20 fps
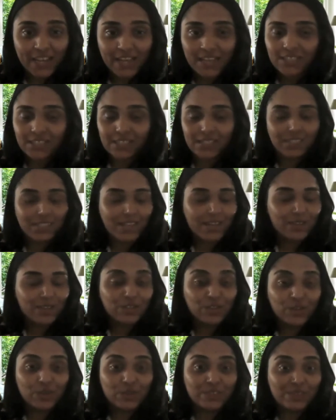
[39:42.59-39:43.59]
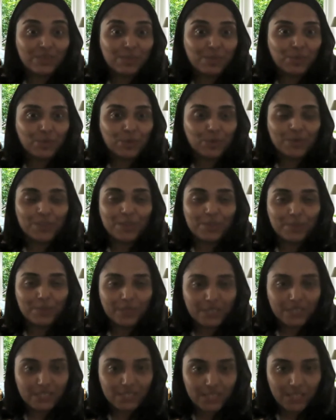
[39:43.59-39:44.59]
It's going to sound so simple, but the
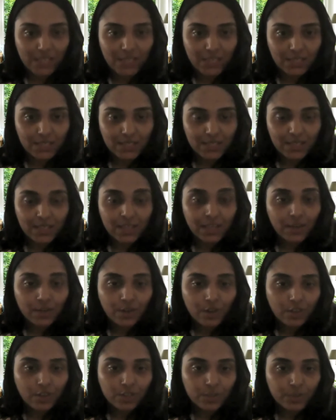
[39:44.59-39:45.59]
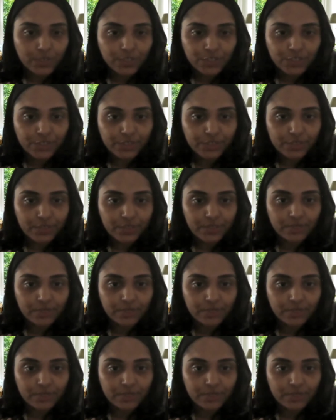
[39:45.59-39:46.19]
biggest thing is they don't ask questions.